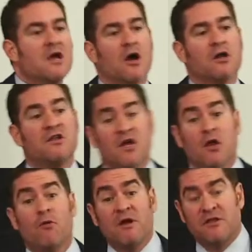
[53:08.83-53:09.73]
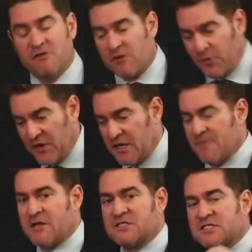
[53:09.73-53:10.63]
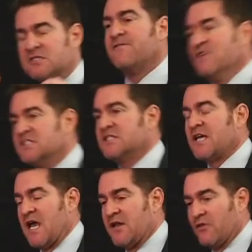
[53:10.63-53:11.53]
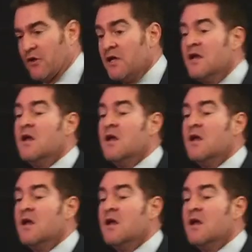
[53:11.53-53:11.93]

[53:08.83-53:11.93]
until we start thinking about this sophisticatedly,